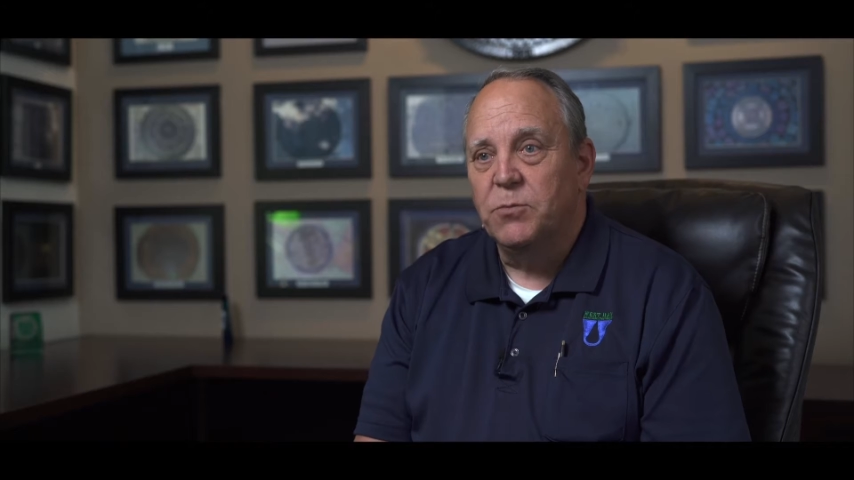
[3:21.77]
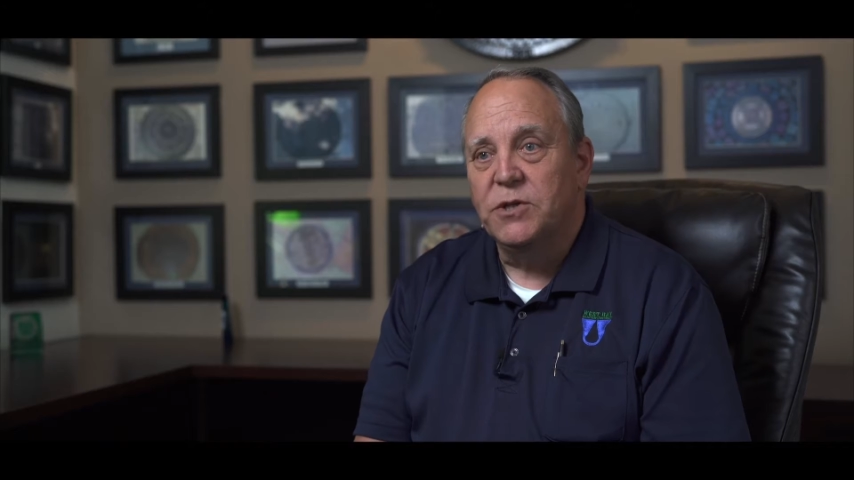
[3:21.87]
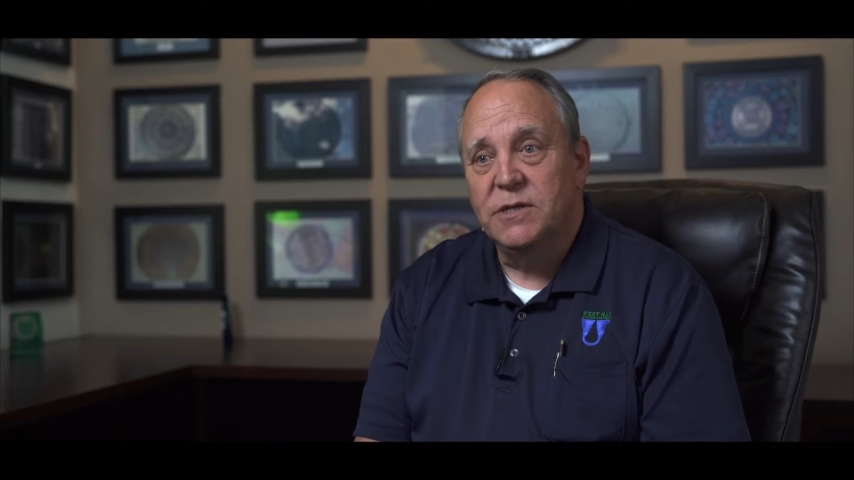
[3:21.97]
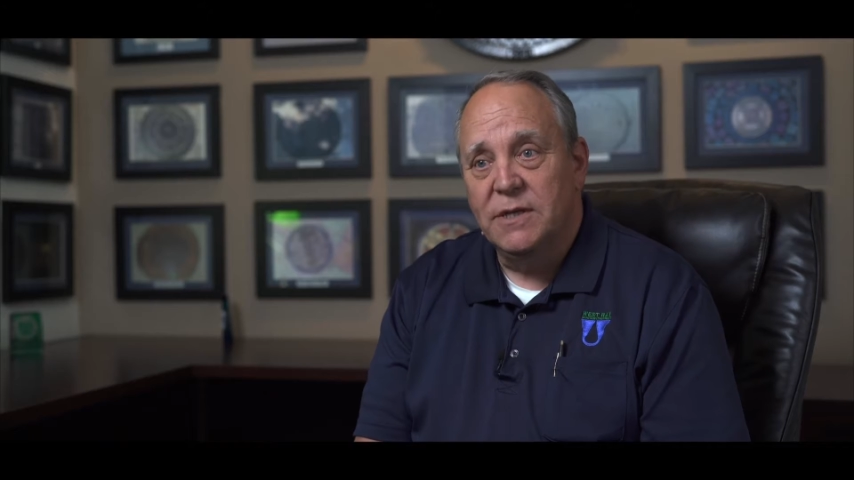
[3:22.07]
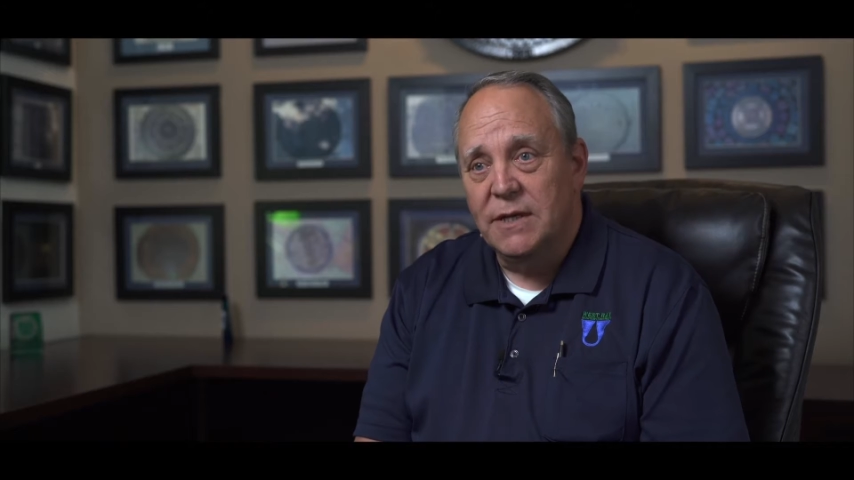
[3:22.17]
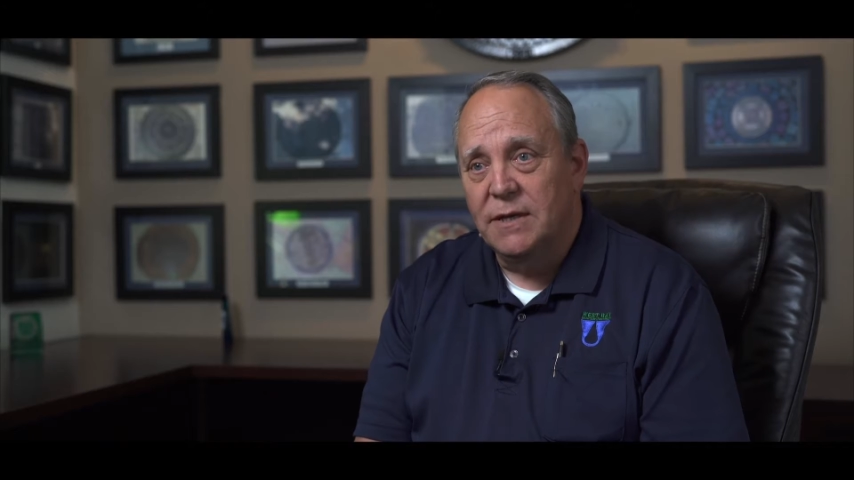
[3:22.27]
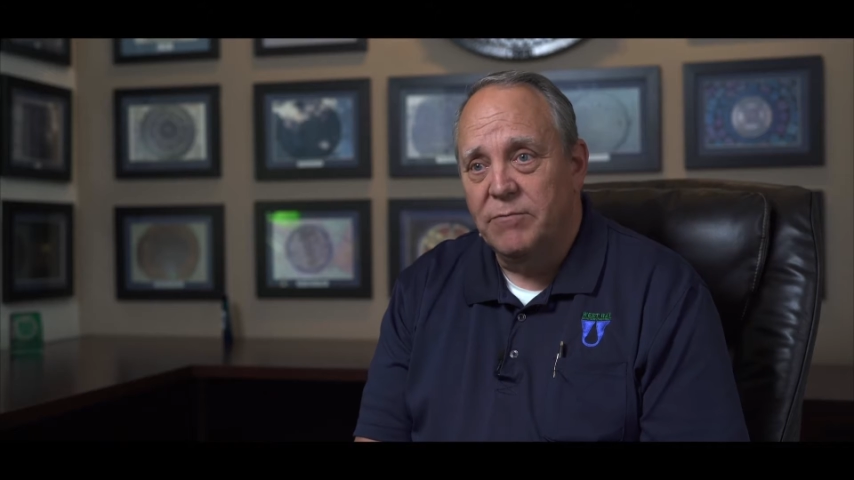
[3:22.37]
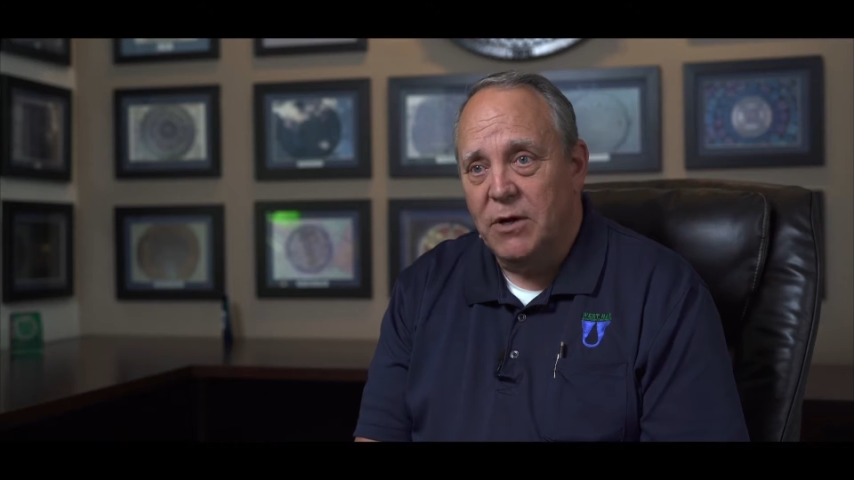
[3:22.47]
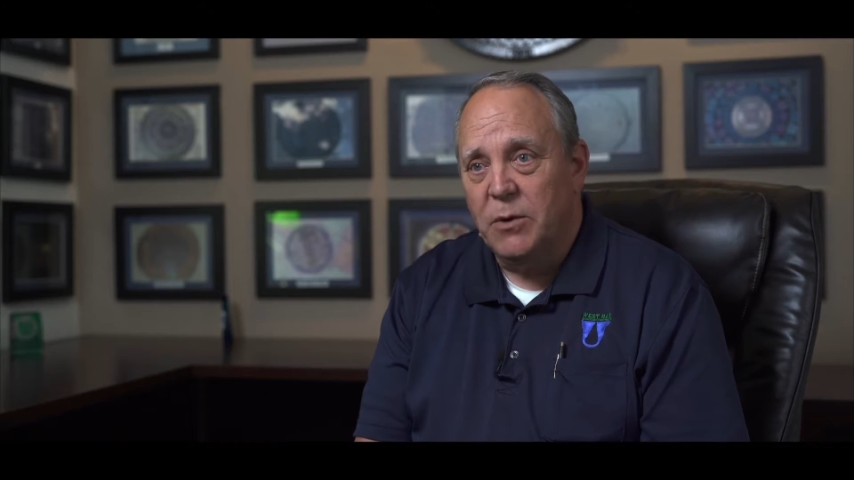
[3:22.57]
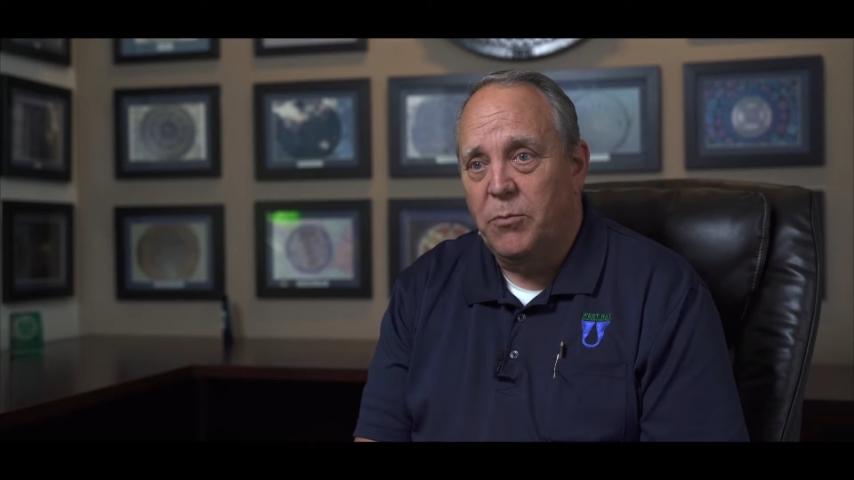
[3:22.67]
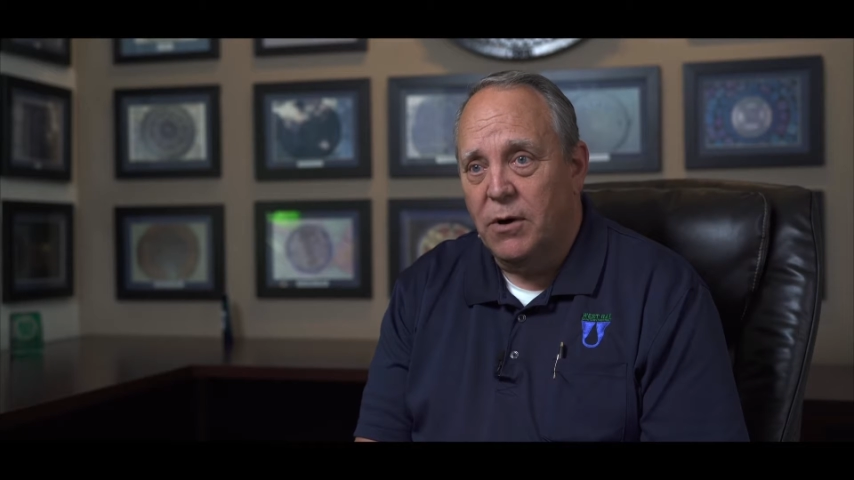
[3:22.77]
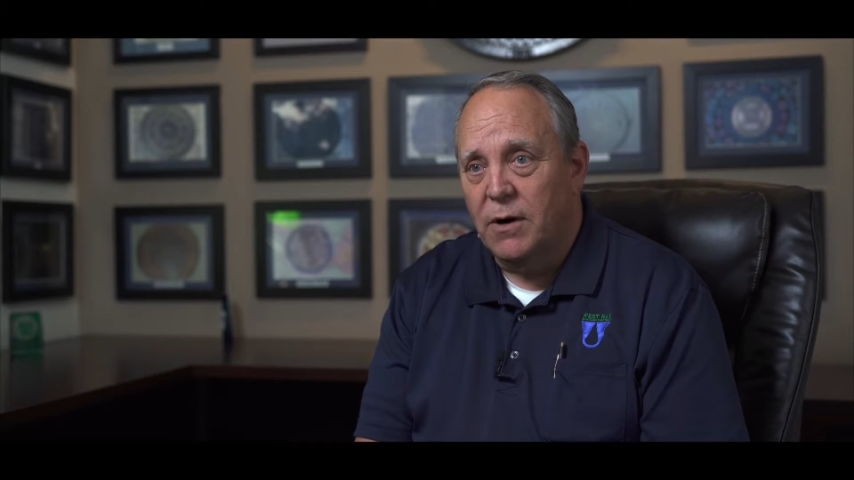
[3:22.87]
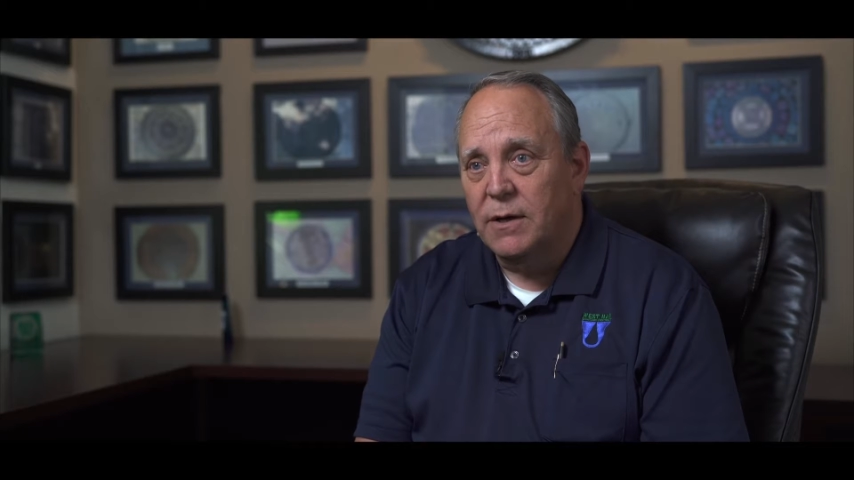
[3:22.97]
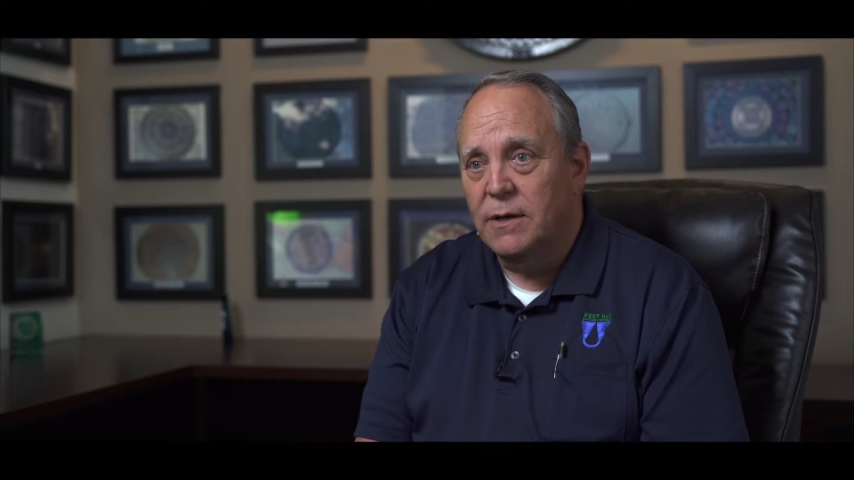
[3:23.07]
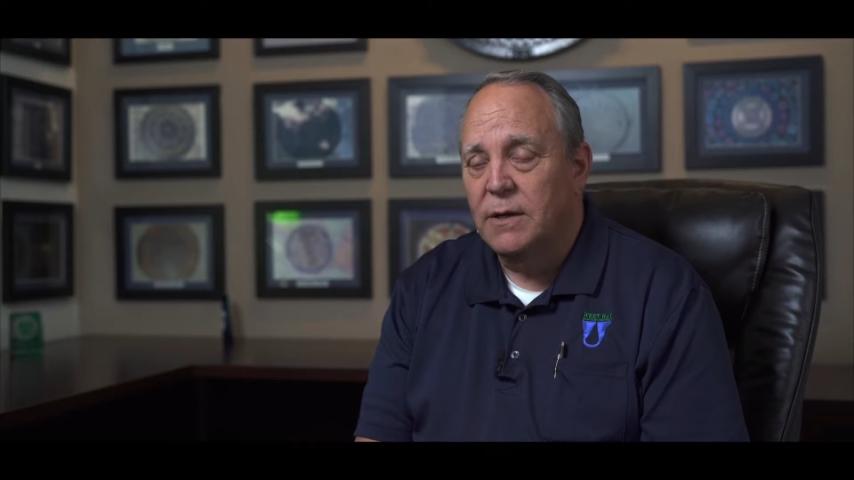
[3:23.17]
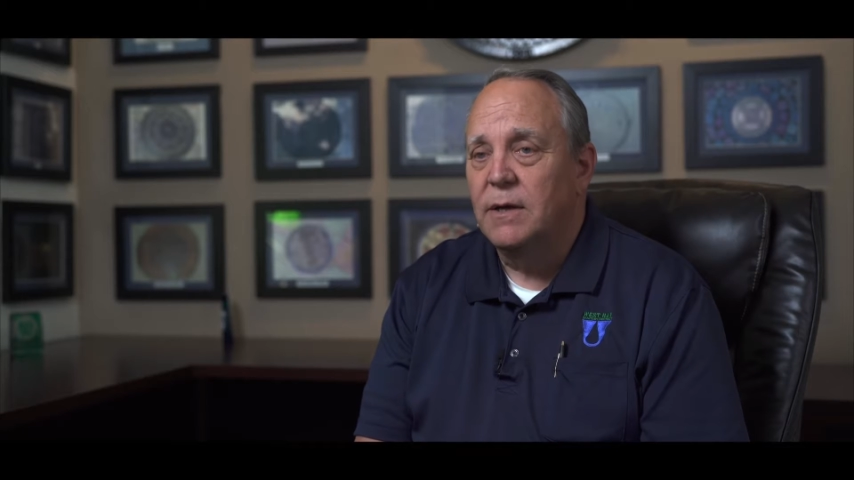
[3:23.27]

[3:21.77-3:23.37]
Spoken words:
with the city of Menlo Park